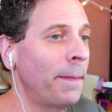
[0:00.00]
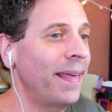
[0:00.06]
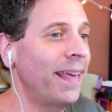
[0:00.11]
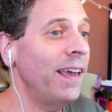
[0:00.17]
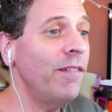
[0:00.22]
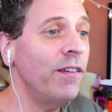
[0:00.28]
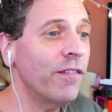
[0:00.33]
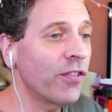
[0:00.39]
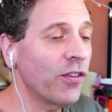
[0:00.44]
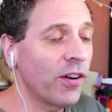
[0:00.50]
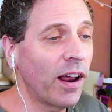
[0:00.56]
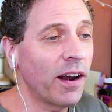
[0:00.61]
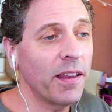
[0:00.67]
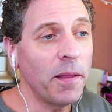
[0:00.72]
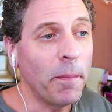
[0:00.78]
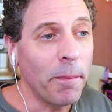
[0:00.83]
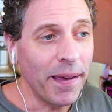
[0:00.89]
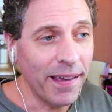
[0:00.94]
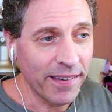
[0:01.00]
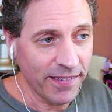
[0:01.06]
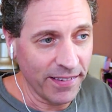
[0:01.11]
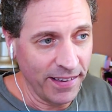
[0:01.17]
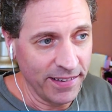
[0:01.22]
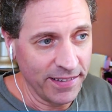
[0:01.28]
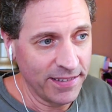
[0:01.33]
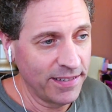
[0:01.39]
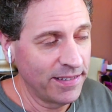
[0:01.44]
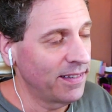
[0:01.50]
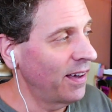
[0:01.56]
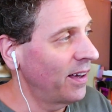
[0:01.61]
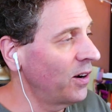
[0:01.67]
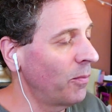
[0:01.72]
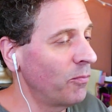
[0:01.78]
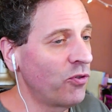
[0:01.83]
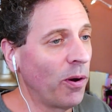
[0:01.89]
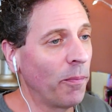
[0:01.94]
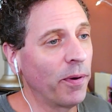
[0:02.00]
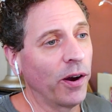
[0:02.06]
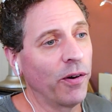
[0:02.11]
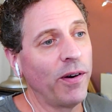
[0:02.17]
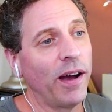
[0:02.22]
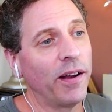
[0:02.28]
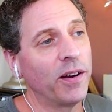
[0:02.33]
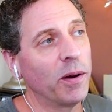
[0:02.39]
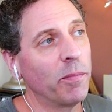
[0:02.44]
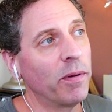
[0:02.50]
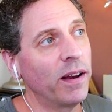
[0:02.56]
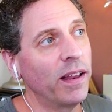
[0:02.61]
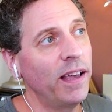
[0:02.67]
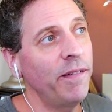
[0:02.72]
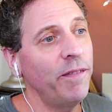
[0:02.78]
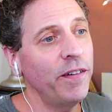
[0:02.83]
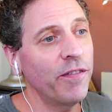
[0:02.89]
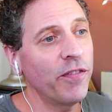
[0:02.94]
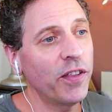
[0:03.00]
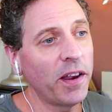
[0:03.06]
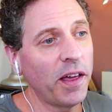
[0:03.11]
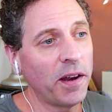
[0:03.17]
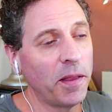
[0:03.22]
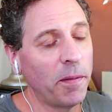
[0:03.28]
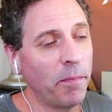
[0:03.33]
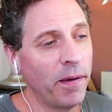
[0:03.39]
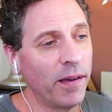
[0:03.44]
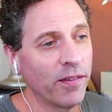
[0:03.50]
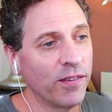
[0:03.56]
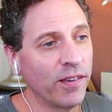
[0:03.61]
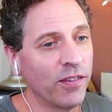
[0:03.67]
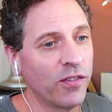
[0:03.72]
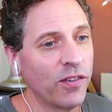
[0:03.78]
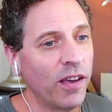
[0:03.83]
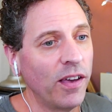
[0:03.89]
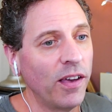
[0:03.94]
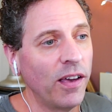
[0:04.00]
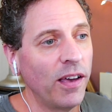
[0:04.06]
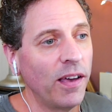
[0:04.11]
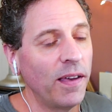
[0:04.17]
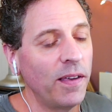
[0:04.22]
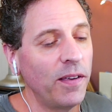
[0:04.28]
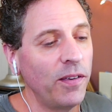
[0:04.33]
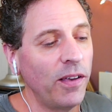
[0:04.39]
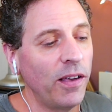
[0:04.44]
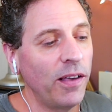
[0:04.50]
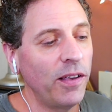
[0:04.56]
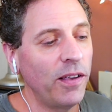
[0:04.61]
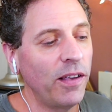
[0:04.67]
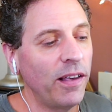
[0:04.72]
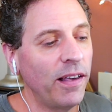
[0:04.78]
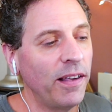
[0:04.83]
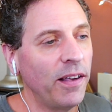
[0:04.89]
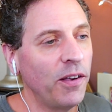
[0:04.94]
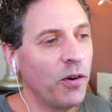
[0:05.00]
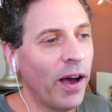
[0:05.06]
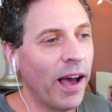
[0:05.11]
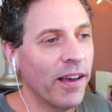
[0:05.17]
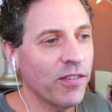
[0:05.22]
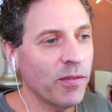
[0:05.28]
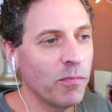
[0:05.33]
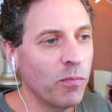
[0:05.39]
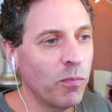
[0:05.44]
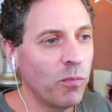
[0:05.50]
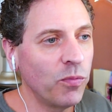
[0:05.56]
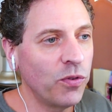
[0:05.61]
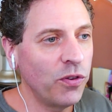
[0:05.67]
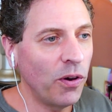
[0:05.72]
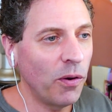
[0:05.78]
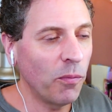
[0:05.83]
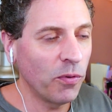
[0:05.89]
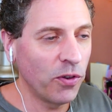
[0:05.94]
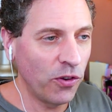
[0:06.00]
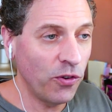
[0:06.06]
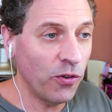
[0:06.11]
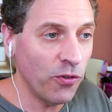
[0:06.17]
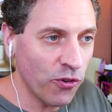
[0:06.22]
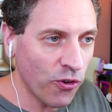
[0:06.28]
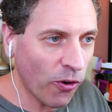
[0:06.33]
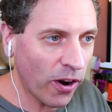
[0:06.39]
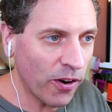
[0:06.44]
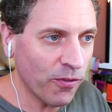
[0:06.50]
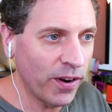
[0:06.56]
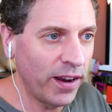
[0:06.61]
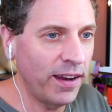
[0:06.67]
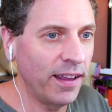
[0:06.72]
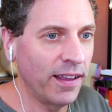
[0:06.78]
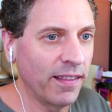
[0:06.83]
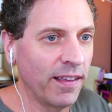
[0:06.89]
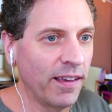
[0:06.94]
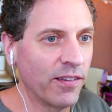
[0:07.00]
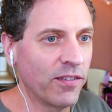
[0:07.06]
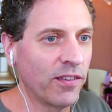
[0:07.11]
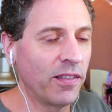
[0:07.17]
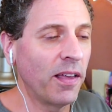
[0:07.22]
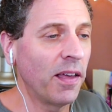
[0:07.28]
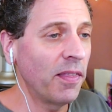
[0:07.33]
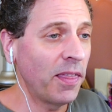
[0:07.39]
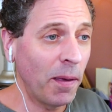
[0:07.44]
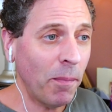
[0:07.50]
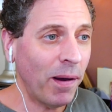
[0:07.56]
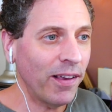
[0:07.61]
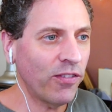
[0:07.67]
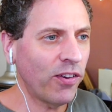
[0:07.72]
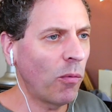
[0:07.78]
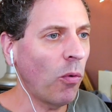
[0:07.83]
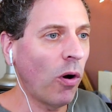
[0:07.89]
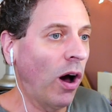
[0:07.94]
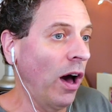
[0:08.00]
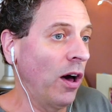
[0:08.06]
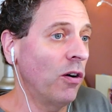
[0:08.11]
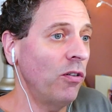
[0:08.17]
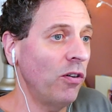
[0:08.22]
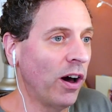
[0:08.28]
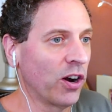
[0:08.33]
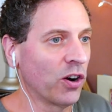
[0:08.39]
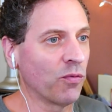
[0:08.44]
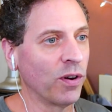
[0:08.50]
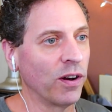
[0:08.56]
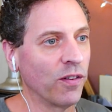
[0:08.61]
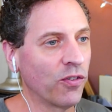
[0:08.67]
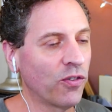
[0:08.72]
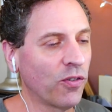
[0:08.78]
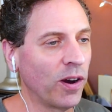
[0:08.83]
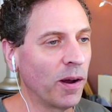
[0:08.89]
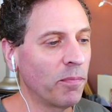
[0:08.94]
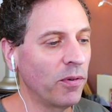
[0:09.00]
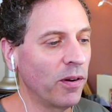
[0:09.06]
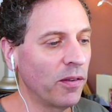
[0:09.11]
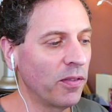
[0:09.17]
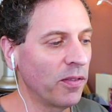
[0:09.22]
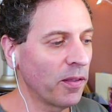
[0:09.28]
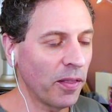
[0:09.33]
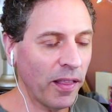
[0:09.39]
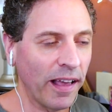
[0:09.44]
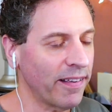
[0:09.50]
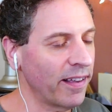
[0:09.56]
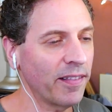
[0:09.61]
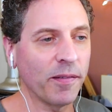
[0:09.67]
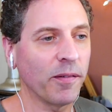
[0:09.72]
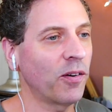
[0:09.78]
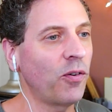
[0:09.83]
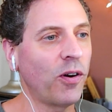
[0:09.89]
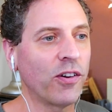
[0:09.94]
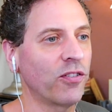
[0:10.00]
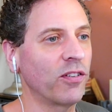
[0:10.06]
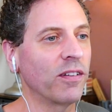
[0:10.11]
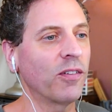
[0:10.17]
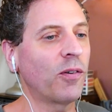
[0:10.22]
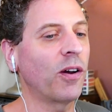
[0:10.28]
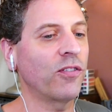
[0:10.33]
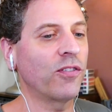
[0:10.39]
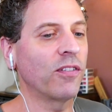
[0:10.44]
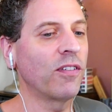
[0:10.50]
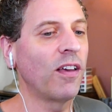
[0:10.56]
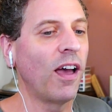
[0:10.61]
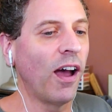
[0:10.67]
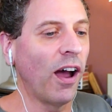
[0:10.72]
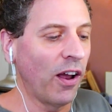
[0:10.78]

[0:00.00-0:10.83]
even if they're not in the business? I know I'm jumping around here, but even if they're not in the business, you ask them, did you enjoy reading this? And they might say, well, I don't know how to read a script. No, that's not the question. The question is,